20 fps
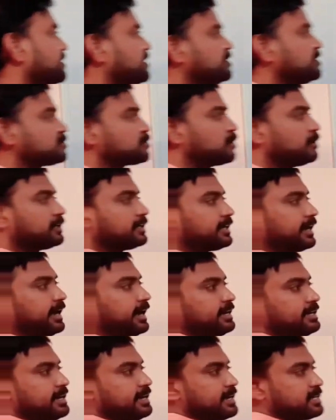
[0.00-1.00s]
So tan
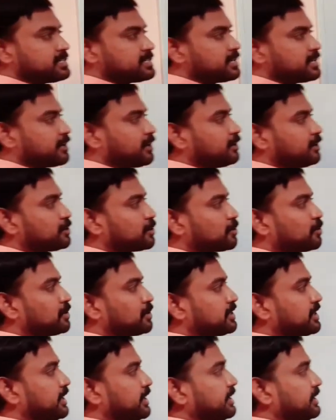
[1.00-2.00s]
A is equal to root
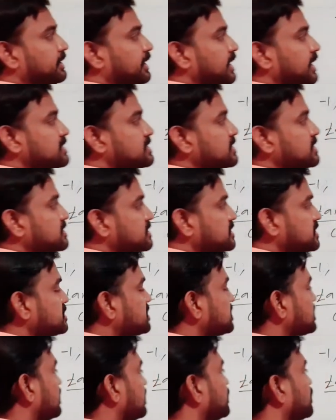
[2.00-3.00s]
3, tan 60 is
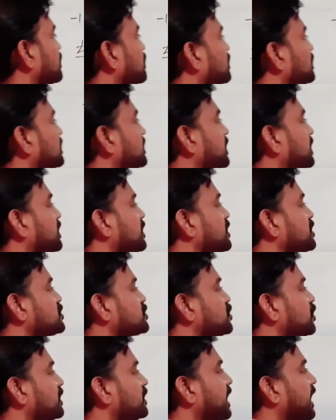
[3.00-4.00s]
equal to root 3.
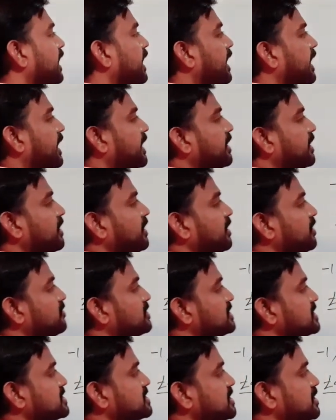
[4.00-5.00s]
So the angle which
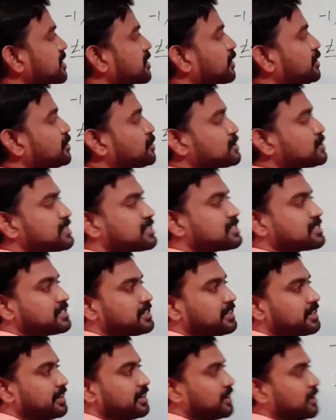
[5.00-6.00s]
is equal to 60
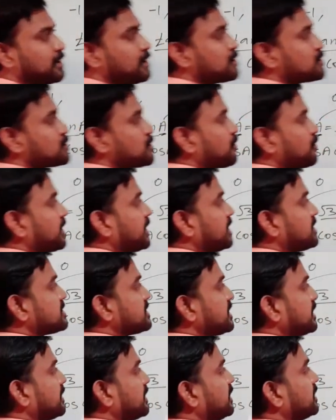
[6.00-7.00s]
degree. So we can
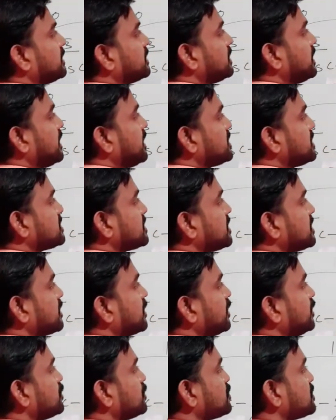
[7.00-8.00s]
say that A is
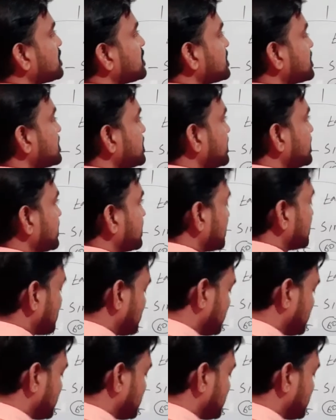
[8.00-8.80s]
equal to 60 degree.